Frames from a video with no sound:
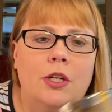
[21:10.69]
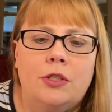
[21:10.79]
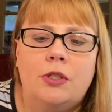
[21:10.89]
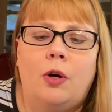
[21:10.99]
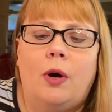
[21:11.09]

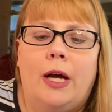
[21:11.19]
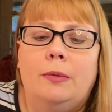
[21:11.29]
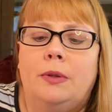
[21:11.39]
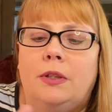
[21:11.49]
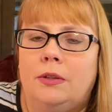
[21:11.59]
So I
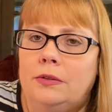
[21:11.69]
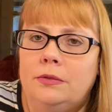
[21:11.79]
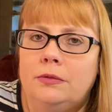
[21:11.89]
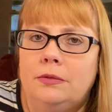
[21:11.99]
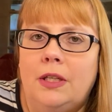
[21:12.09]
will
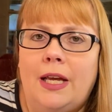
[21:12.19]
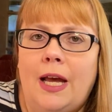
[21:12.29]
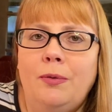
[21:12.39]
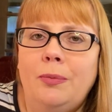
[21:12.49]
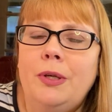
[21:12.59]

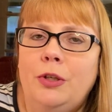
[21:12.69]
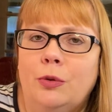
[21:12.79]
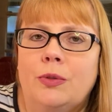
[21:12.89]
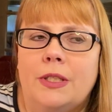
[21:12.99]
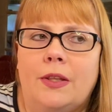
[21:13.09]
be
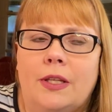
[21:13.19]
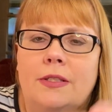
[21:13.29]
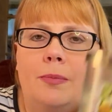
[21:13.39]
using these.